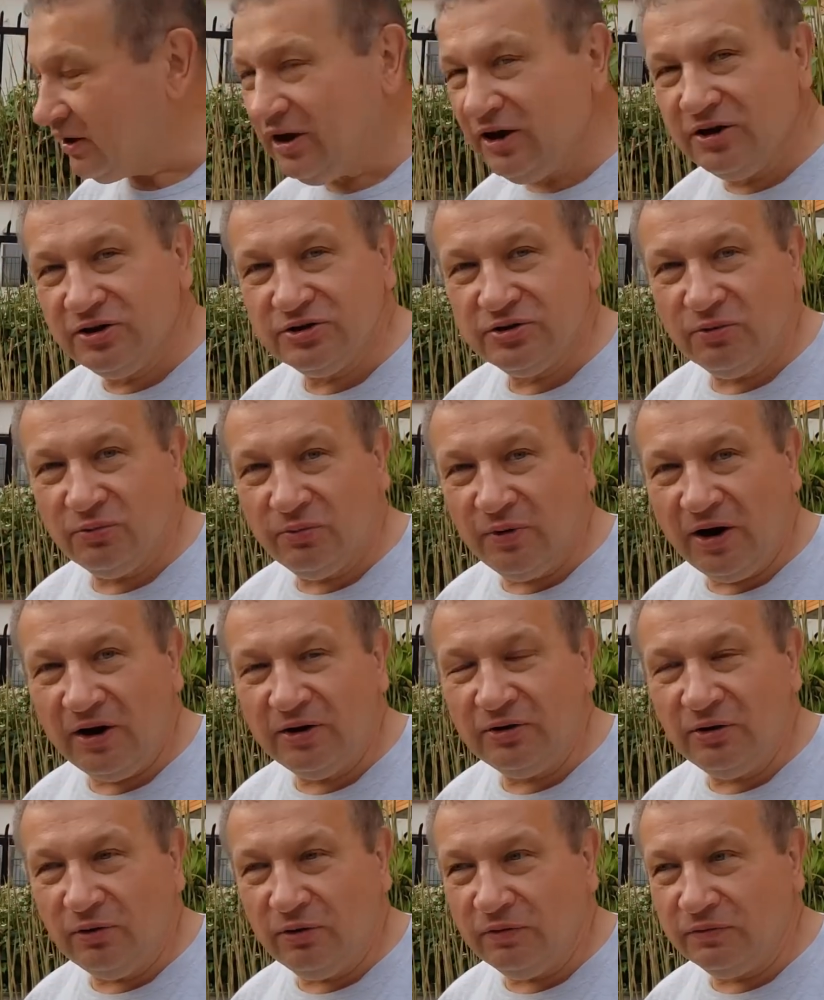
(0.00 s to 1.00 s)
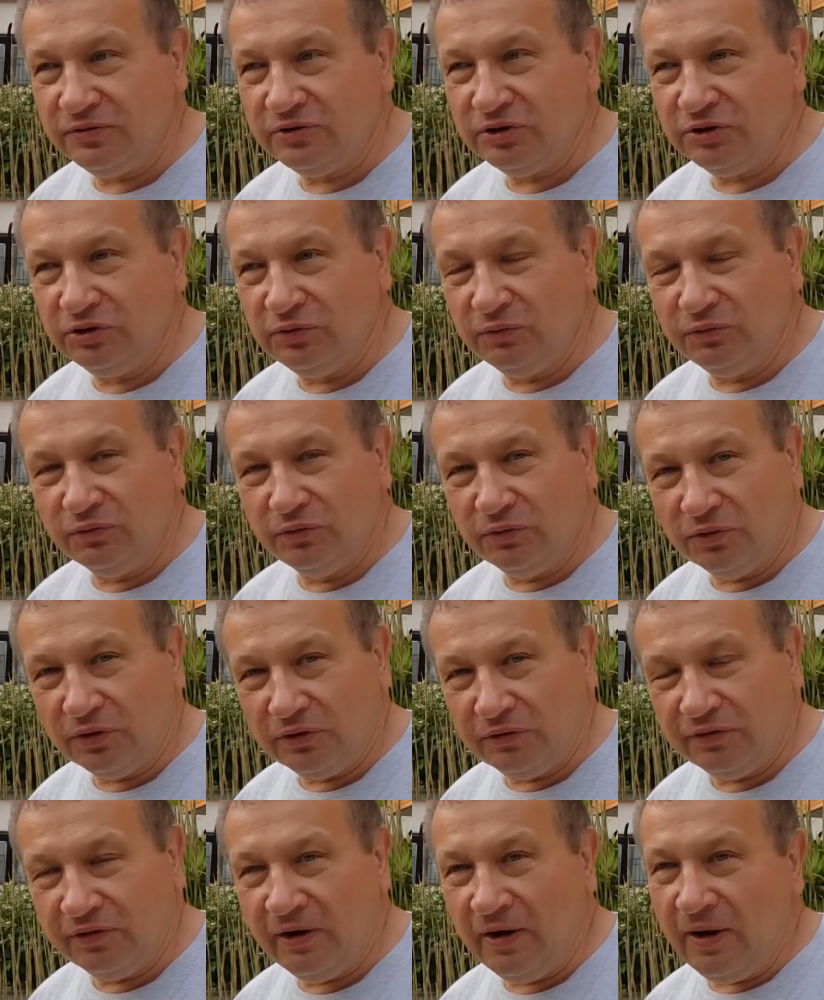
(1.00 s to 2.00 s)
So one of the dwarf
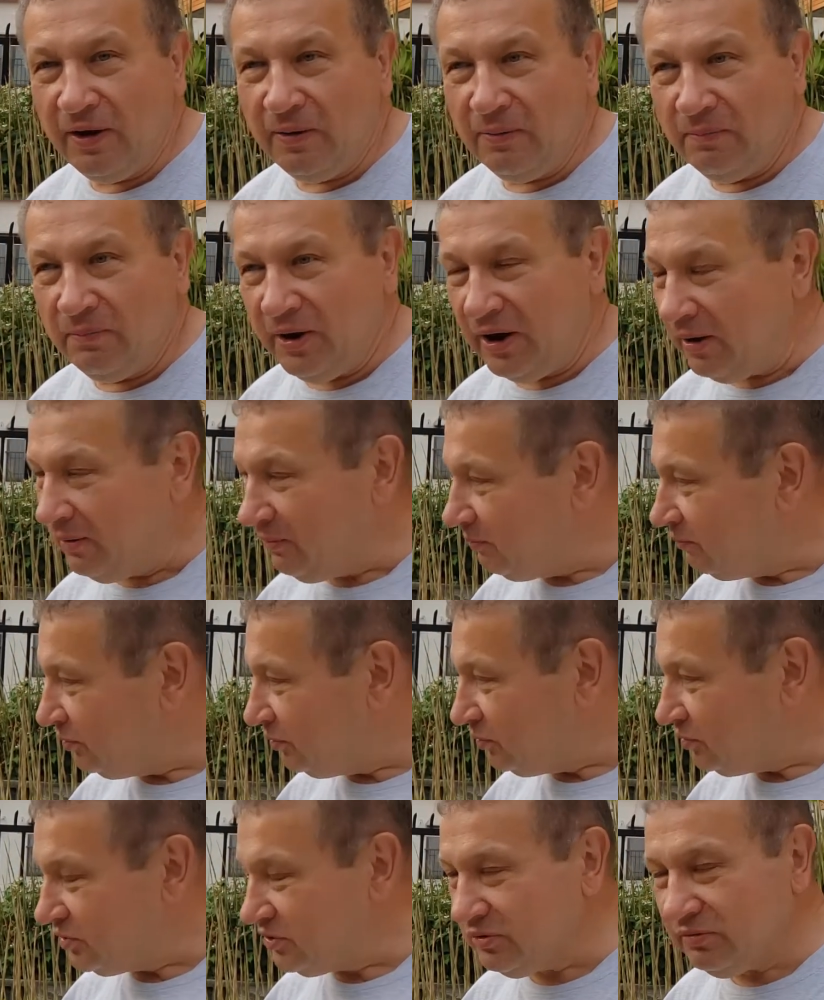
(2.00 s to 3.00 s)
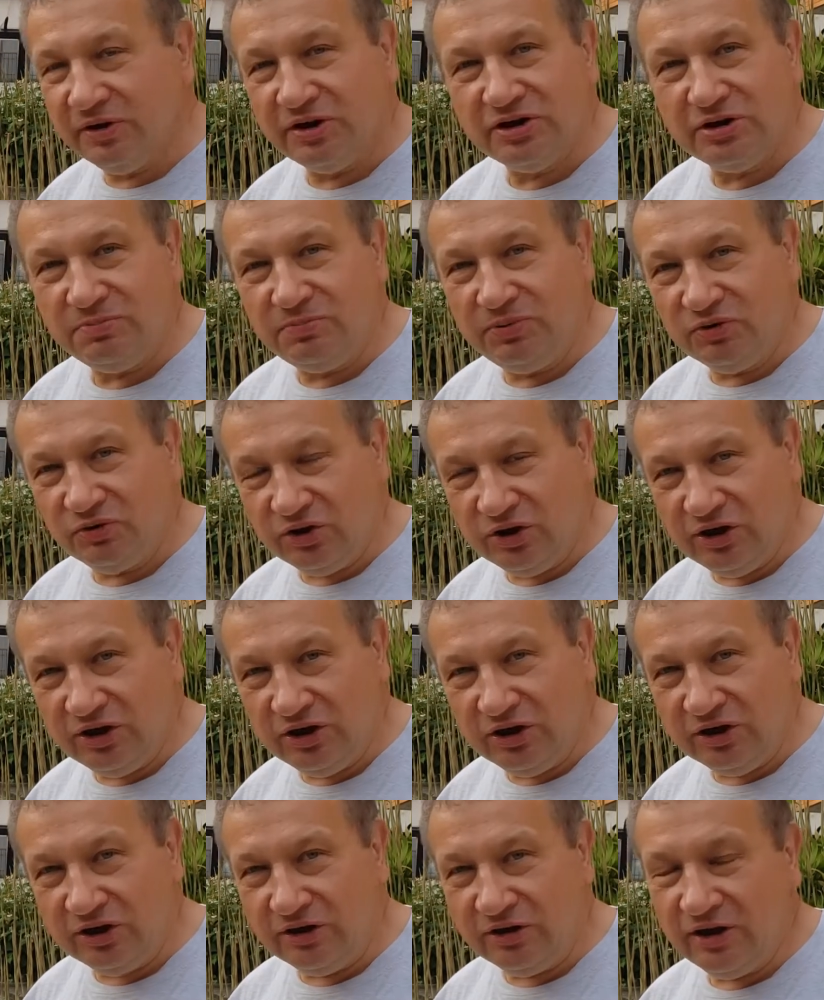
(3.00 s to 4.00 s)
bamboos with
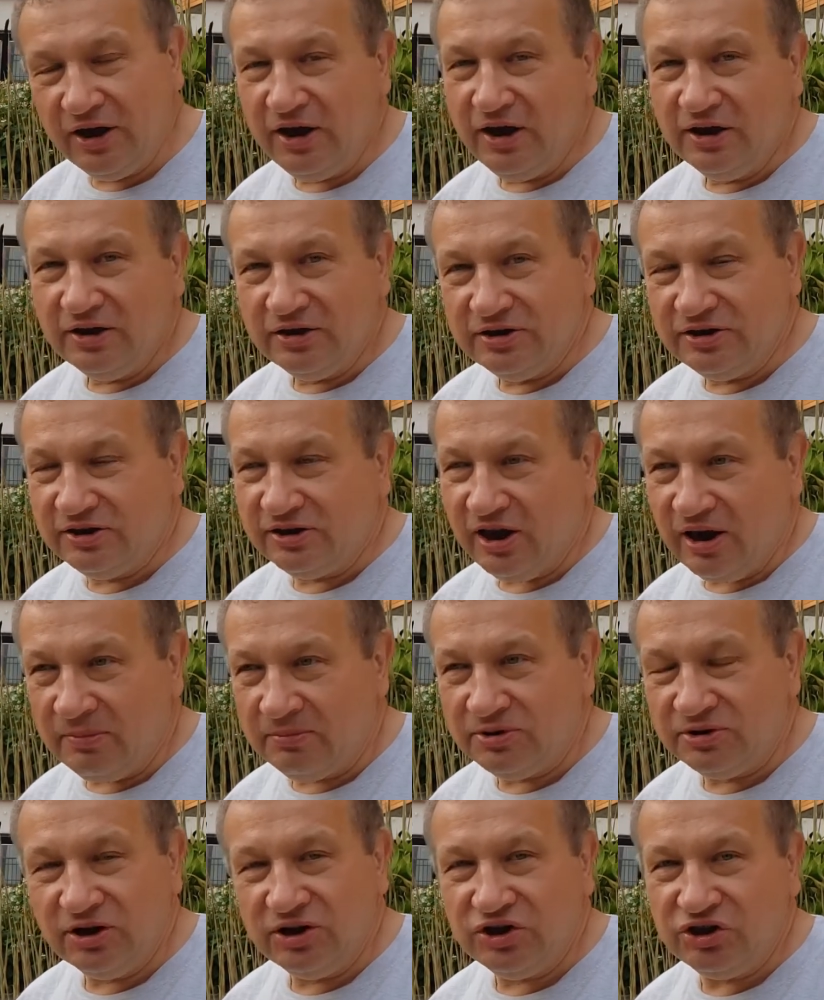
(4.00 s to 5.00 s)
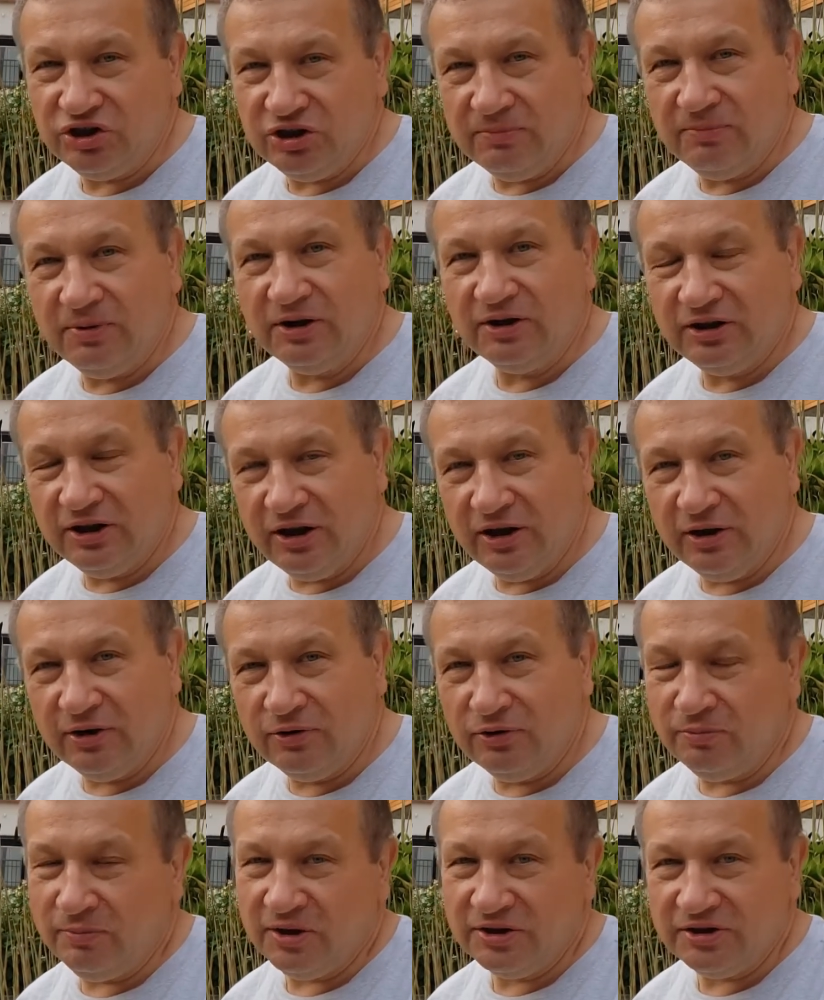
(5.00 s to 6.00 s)
perennial stems, Shibataea
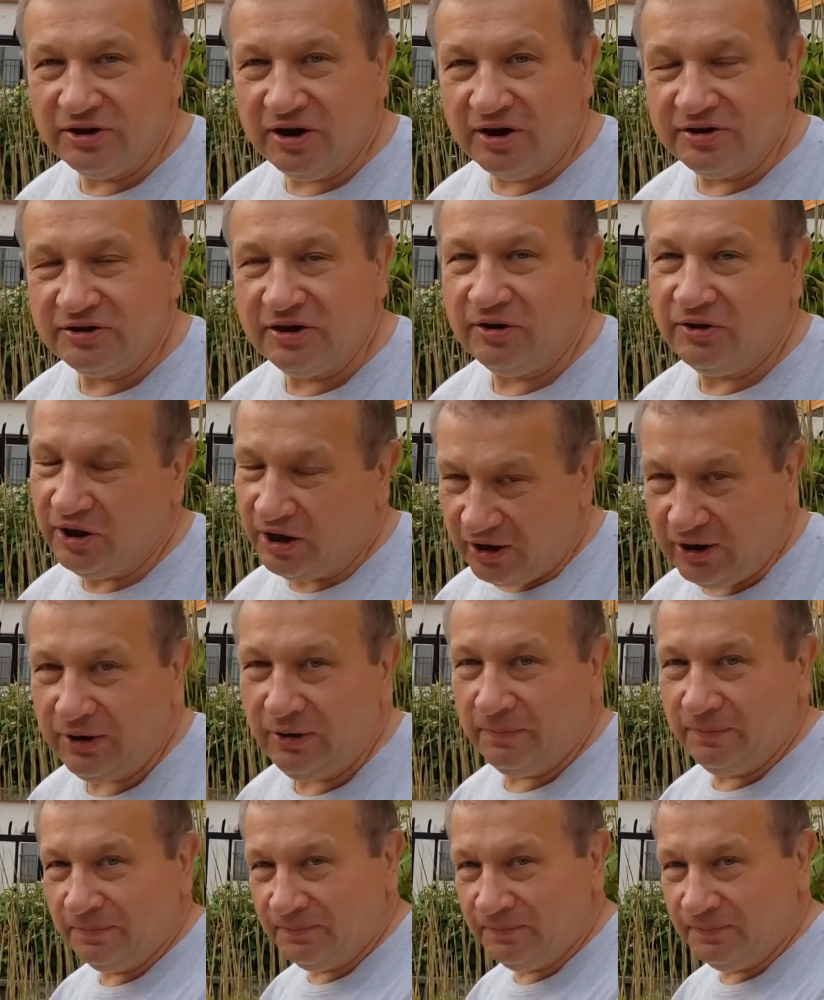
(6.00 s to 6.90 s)
kumasasa. Thank you.